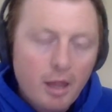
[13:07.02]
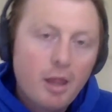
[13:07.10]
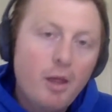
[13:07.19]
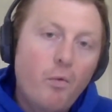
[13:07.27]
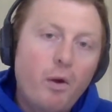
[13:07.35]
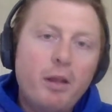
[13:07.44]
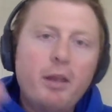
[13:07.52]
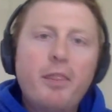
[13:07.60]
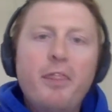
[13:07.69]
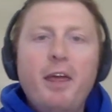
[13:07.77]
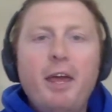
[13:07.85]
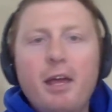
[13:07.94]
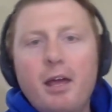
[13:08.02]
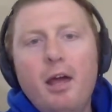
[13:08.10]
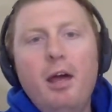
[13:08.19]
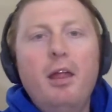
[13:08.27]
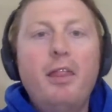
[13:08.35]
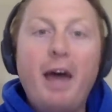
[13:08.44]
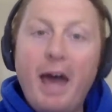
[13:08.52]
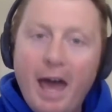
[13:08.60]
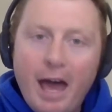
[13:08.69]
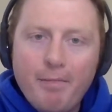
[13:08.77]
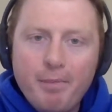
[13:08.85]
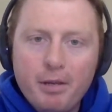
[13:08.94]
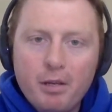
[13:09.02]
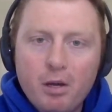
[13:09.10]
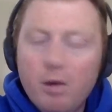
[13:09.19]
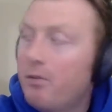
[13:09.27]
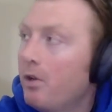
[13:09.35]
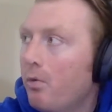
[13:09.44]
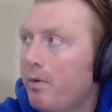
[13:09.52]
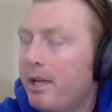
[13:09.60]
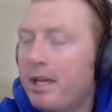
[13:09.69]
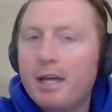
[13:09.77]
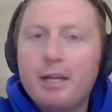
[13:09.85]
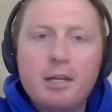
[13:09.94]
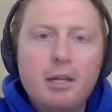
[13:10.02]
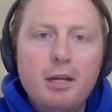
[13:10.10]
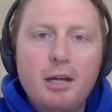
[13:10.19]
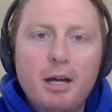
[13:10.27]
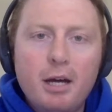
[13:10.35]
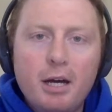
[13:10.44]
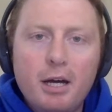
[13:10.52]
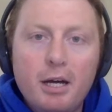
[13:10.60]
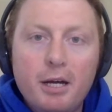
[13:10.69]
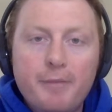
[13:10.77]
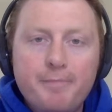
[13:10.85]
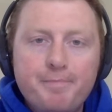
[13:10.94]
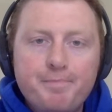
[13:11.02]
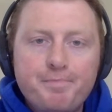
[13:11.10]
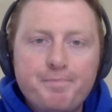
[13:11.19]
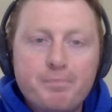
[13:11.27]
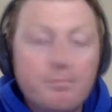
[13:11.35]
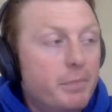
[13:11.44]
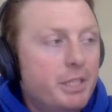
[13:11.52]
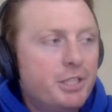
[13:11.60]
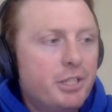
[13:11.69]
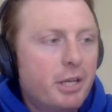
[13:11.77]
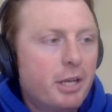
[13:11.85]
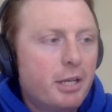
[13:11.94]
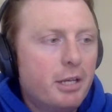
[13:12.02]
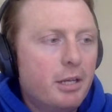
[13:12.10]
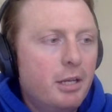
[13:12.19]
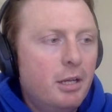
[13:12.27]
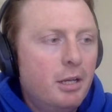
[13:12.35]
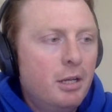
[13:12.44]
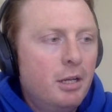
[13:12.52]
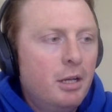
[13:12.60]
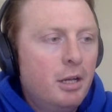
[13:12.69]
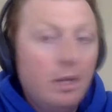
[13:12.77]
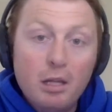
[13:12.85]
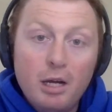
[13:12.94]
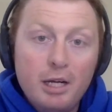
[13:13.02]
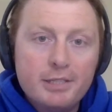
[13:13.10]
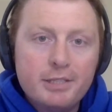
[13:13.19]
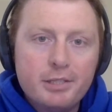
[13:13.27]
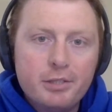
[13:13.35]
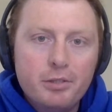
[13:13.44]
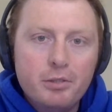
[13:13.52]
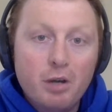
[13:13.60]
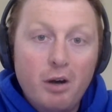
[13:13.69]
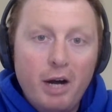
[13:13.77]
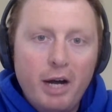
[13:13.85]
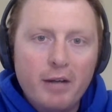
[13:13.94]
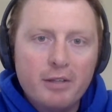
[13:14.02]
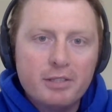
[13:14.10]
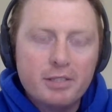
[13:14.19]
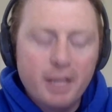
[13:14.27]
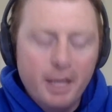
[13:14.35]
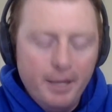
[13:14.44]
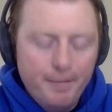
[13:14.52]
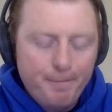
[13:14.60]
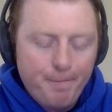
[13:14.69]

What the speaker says: One thing that happened over the weekend, Michigan lost to Ohio State.